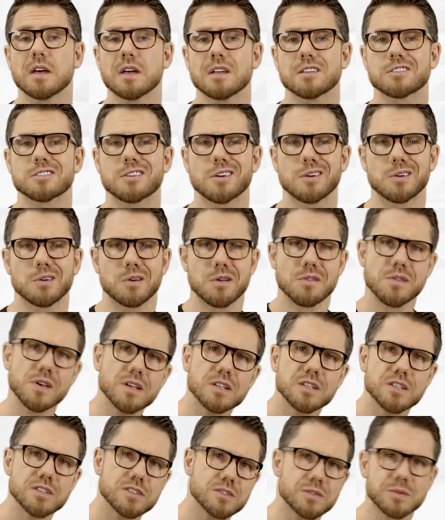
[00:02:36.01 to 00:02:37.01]
So
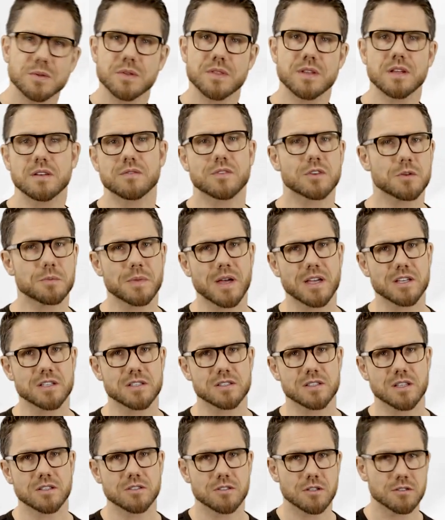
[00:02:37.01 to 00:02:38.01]
they distort the
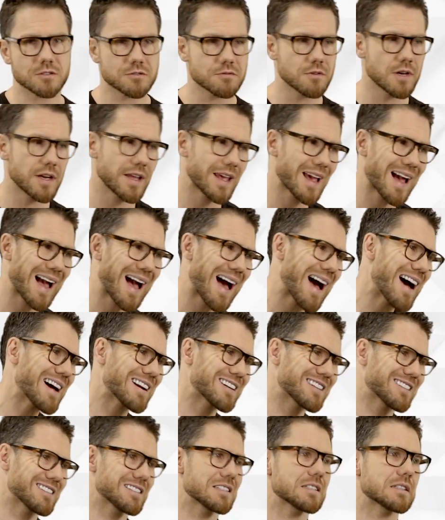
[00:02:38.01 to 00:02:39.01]
information. They don't really
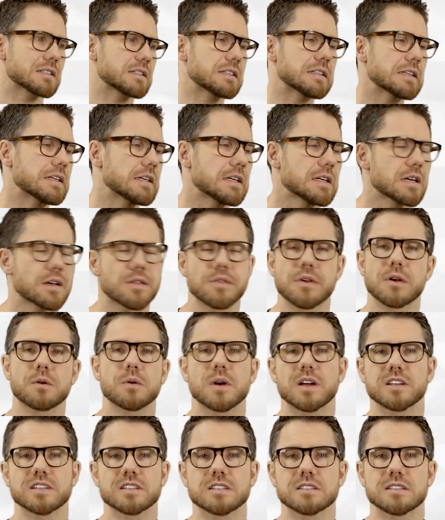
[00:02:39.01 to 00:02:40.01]
answer the
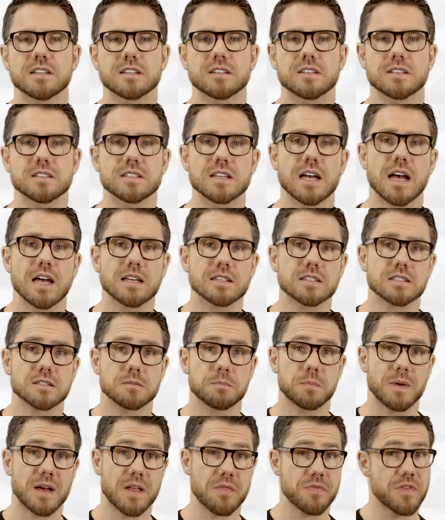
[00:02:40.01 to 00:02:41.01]
question that is
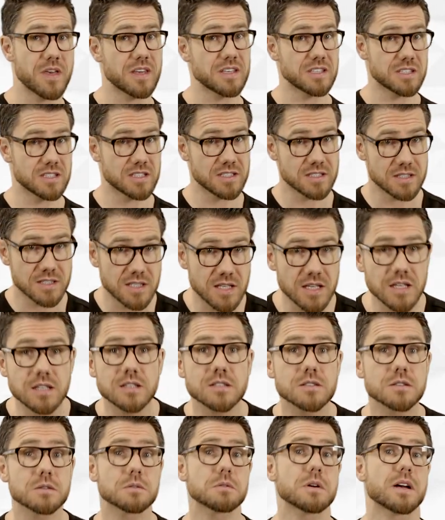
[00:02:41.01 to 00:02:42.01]
asked, but they
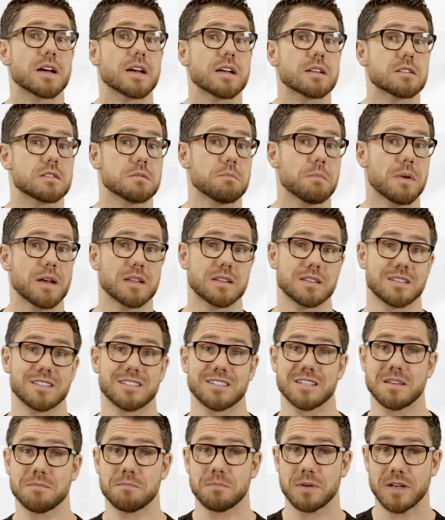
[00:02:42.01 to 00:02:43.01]
stick to it, but
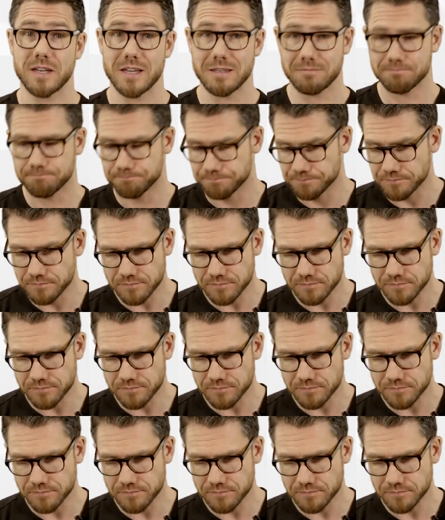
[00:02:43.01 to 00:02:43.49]
simply